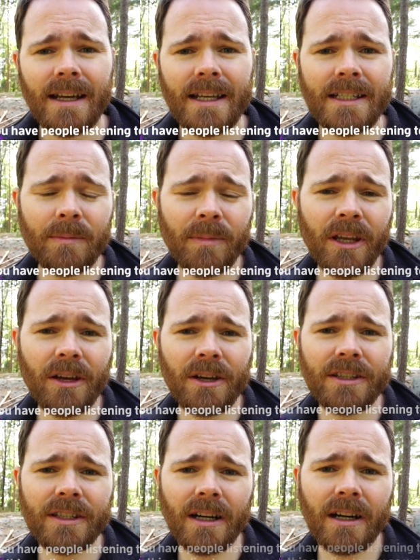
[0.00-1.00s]
Is it
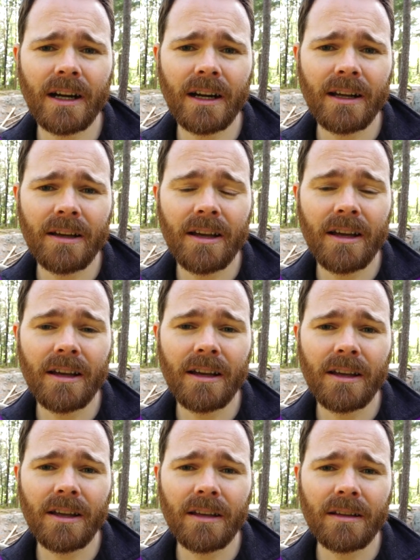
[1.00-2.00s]
because they're
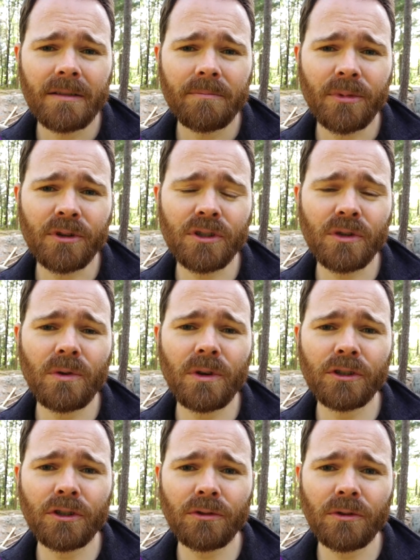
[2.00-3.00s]
pursuing
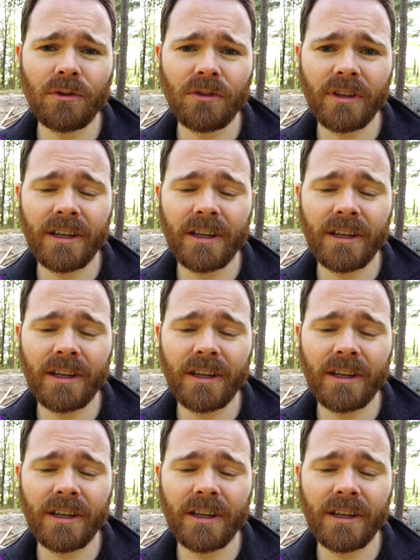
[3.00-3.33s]
truth